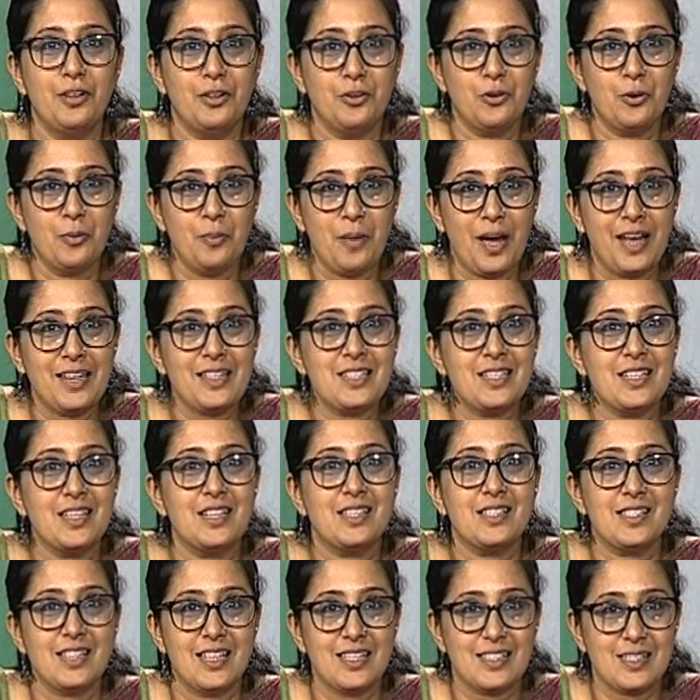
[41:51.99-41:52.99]
uh,
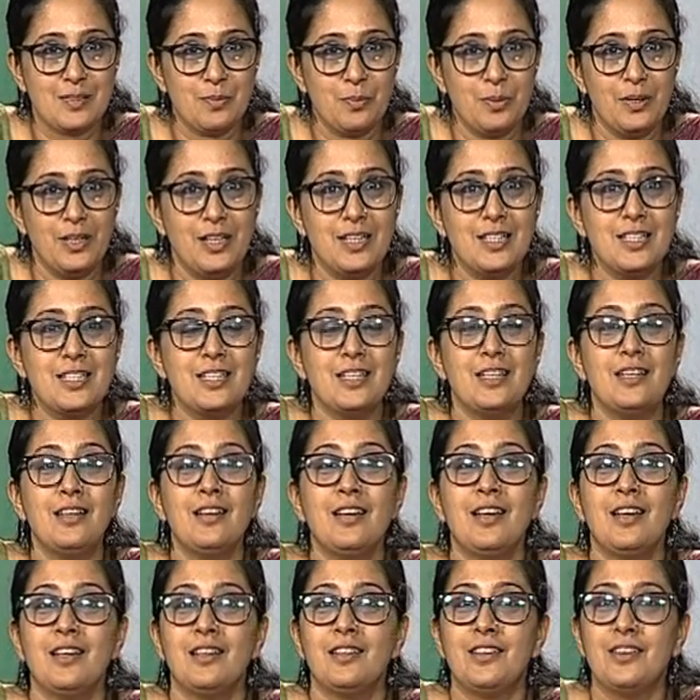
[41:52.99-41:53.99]
romantic sensibility.